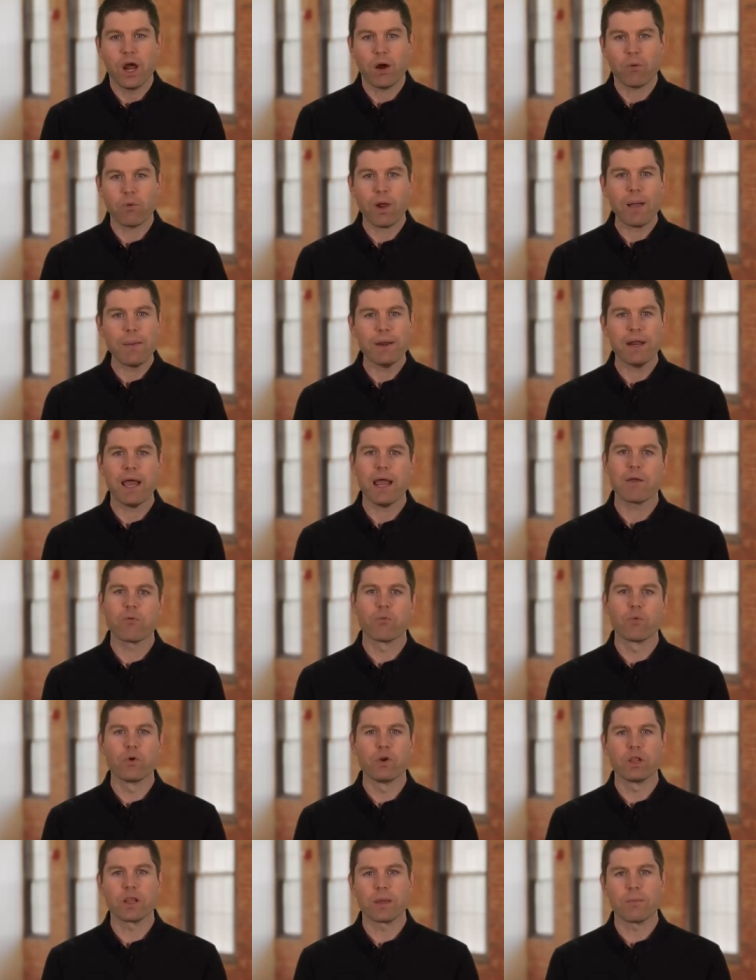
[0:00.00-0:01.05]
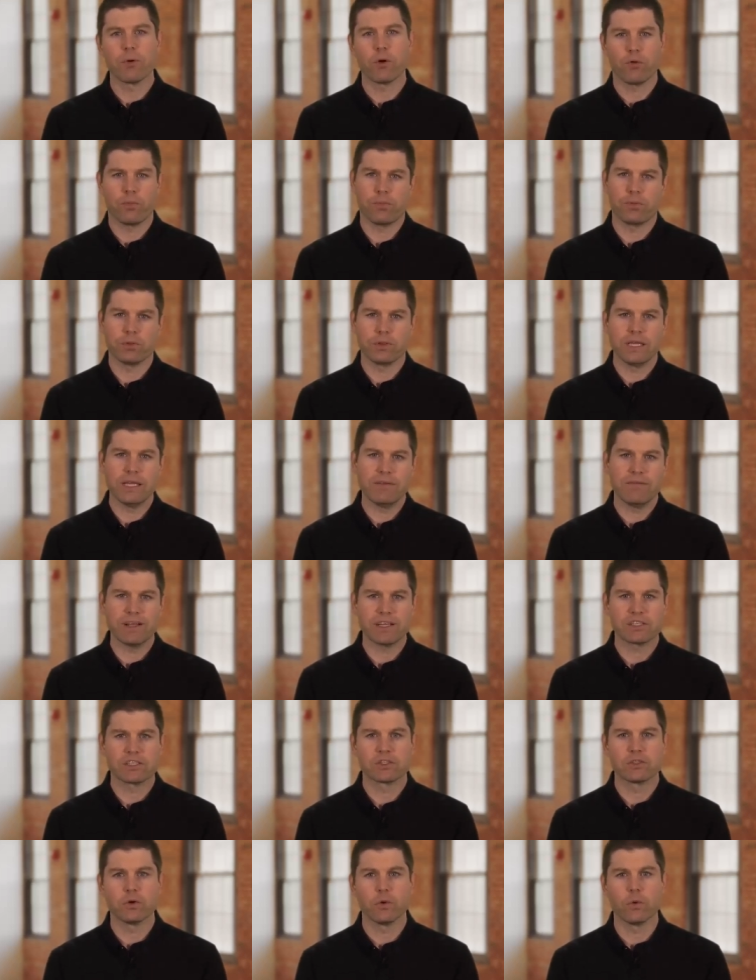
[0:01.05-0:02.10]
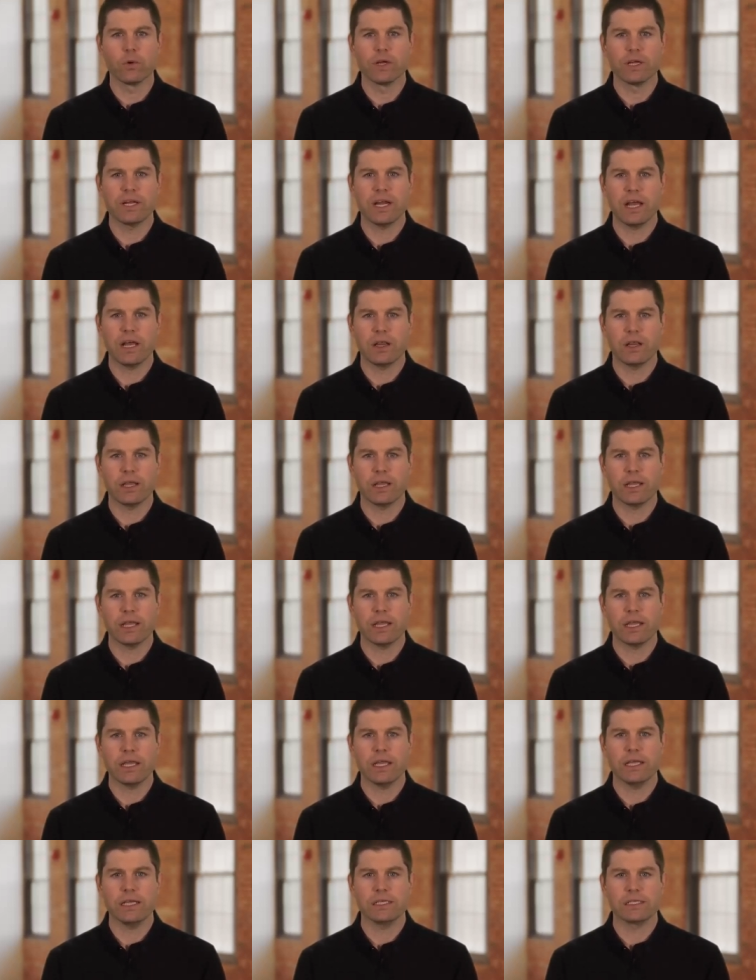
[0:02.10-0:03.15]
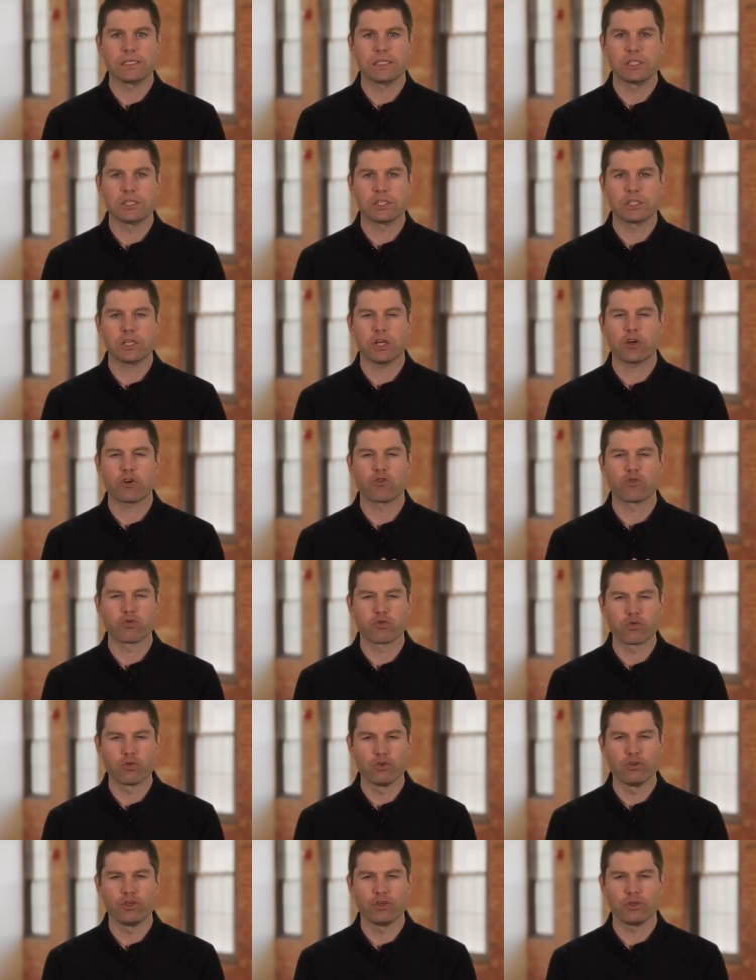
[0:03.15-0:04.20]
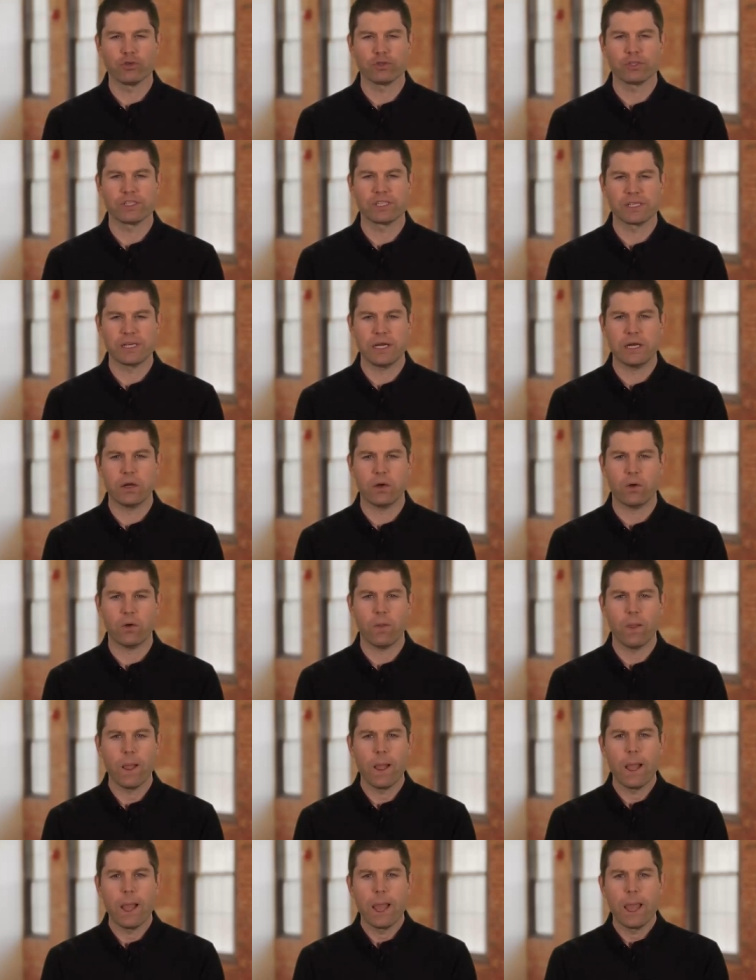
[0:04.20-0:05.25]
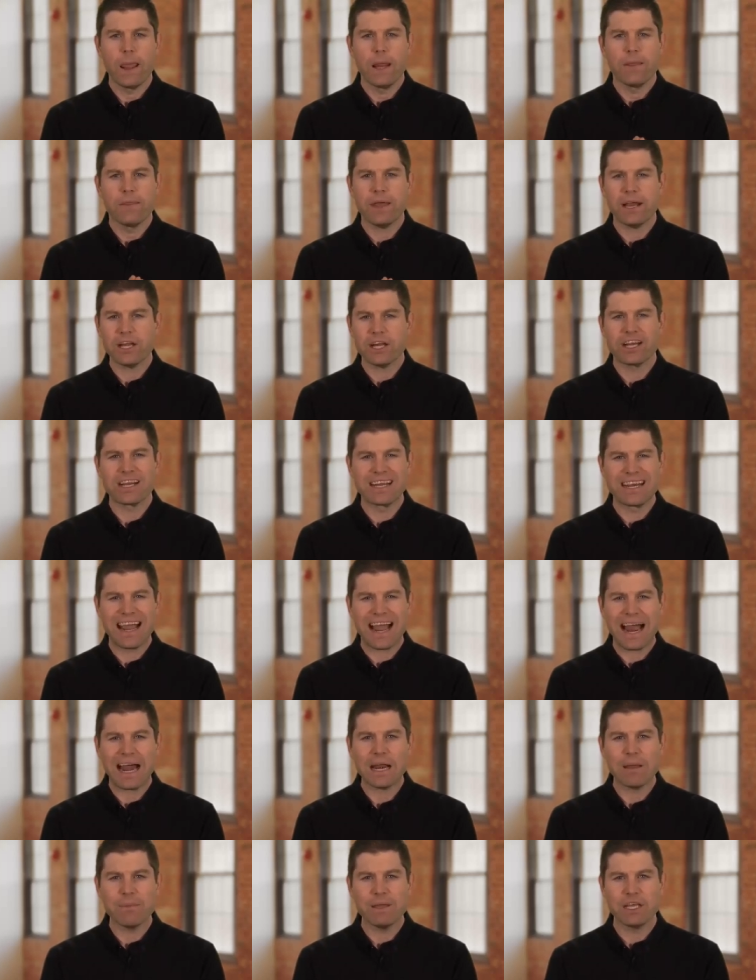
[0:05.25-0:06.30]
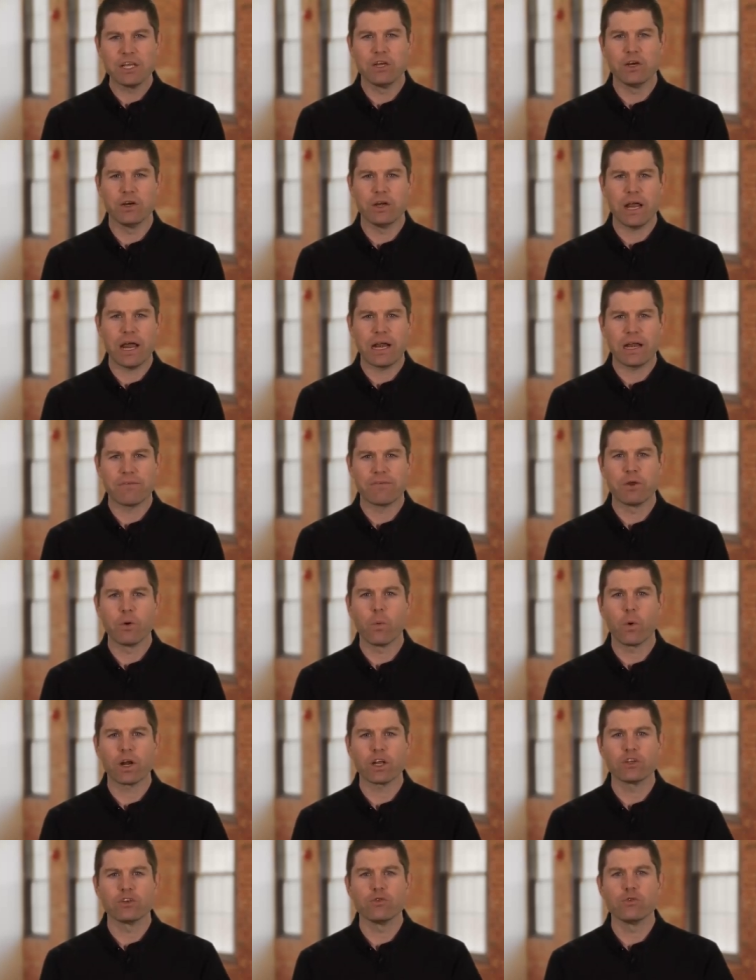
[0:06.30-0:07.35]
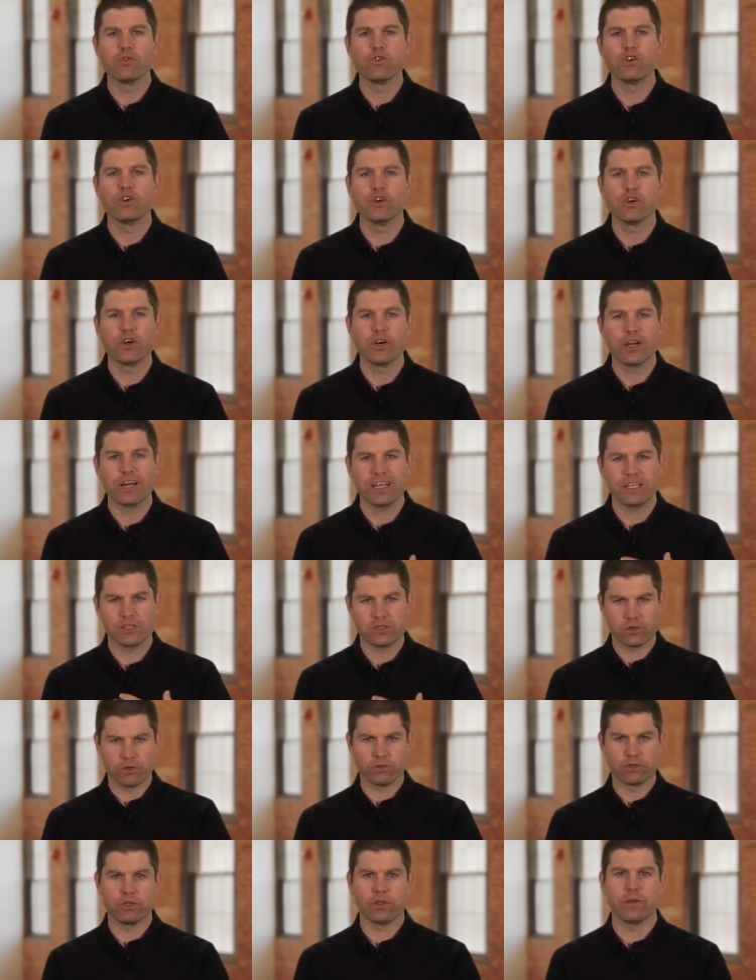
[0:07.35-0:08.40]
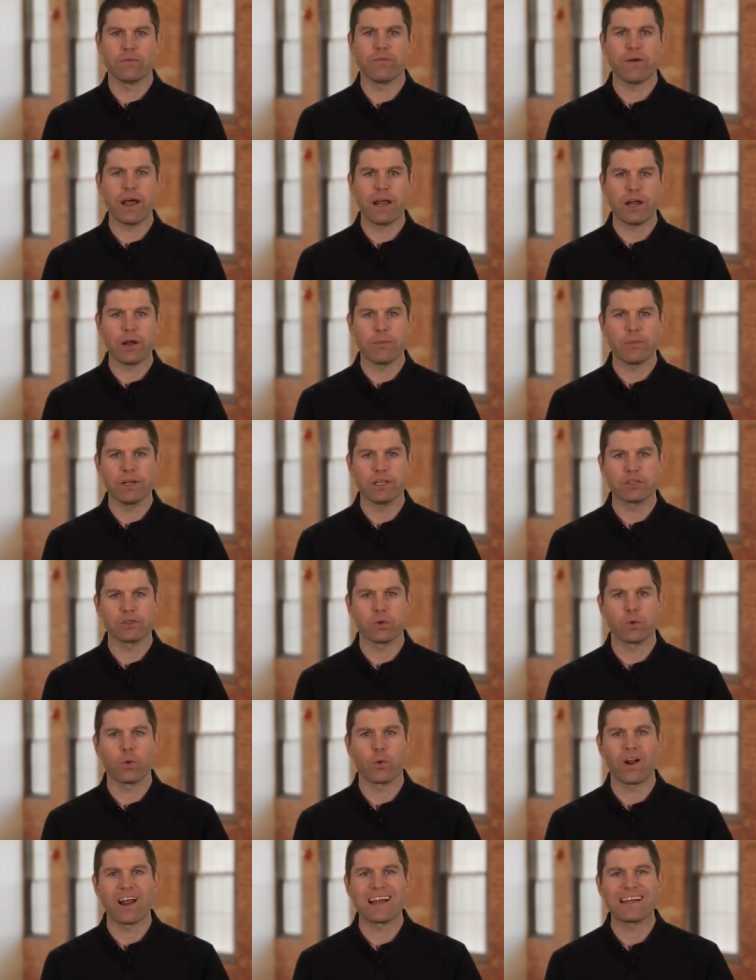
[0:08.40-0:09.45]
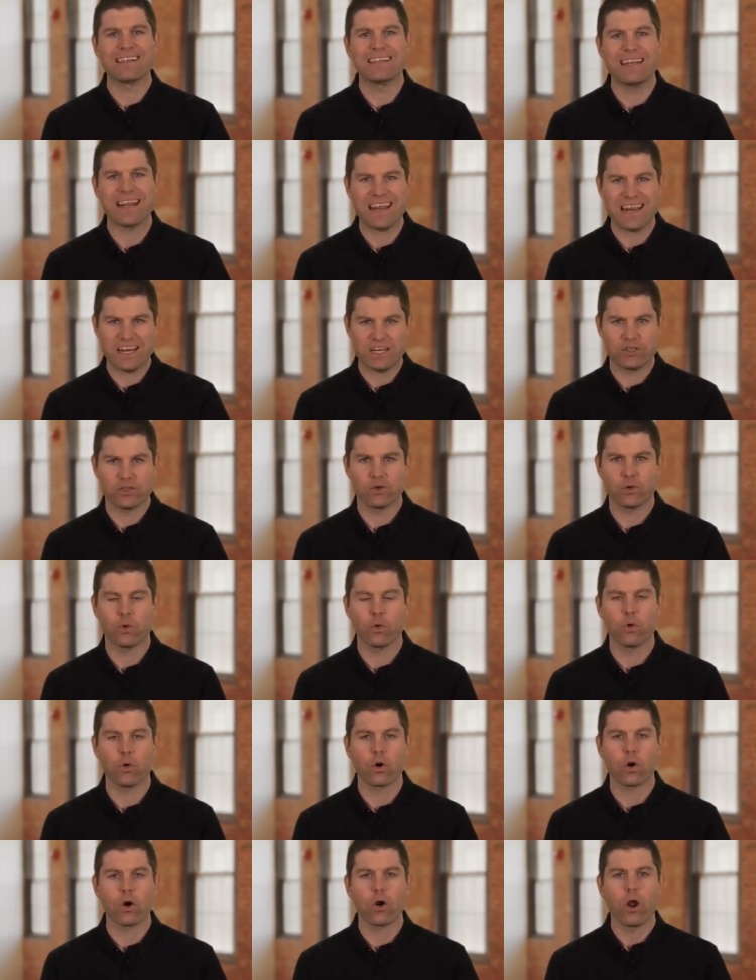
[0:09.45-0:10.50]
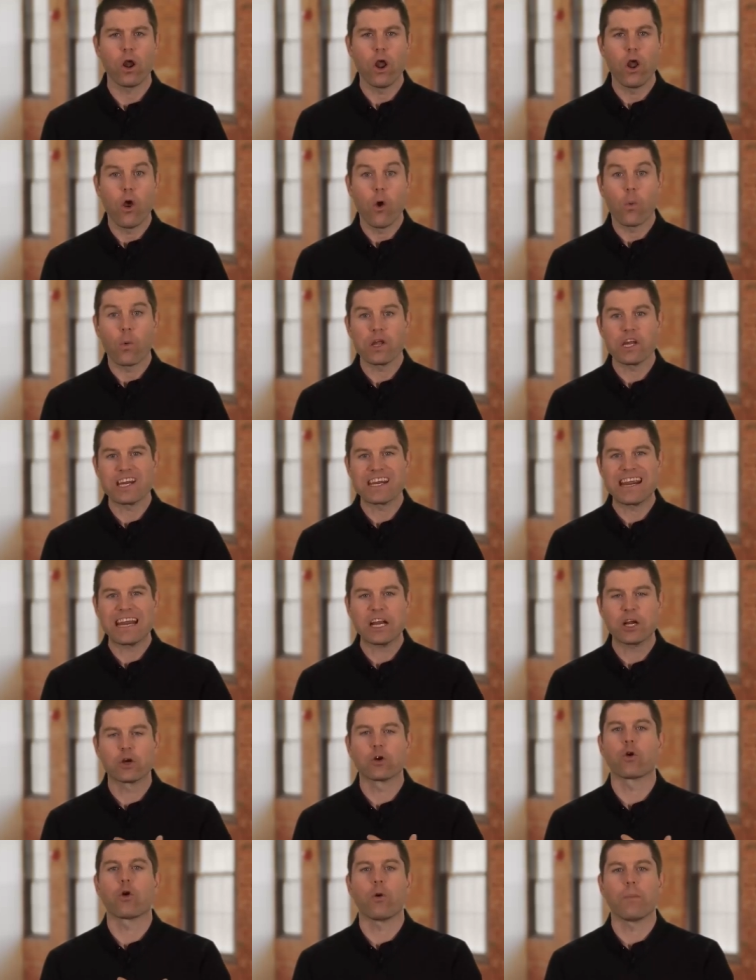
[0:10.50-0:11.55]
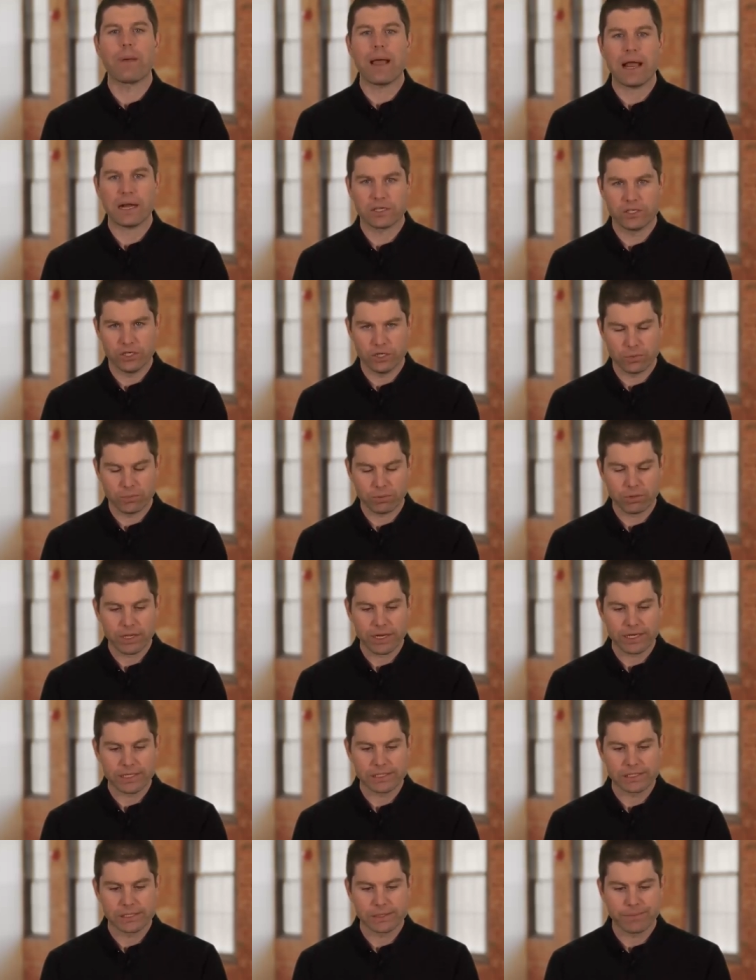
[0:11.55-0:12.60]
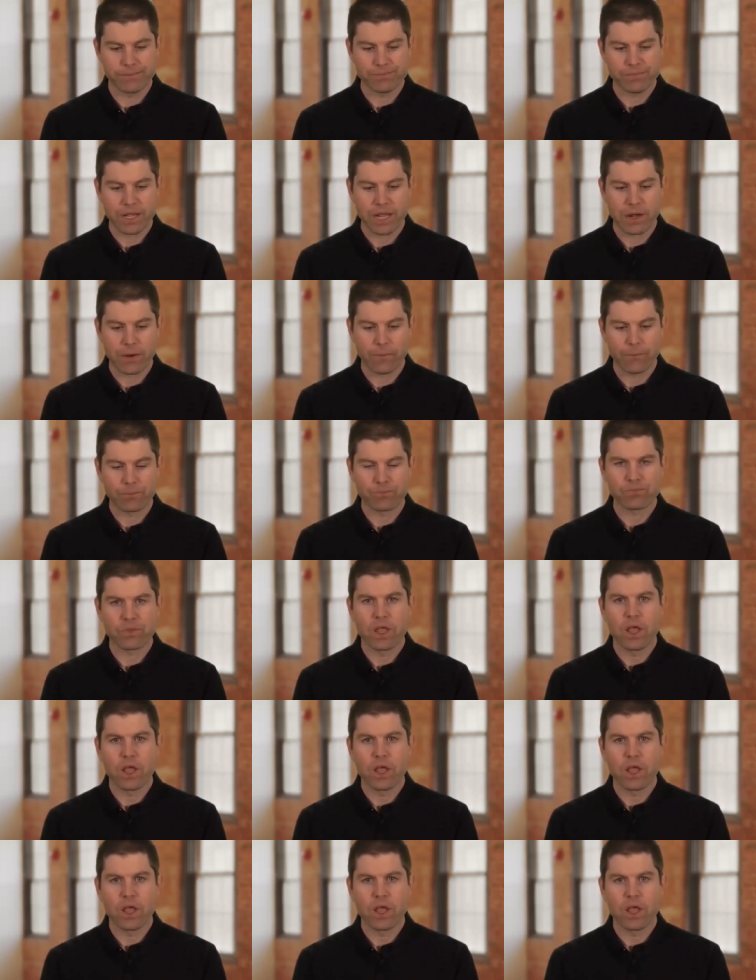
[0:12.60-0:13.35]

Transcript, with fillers: Rob and I really both believe that storytelling is just a crucial skill that you gotta be good at if you wanna do good in social environments or on dates or when you get a girl back to your place. Now,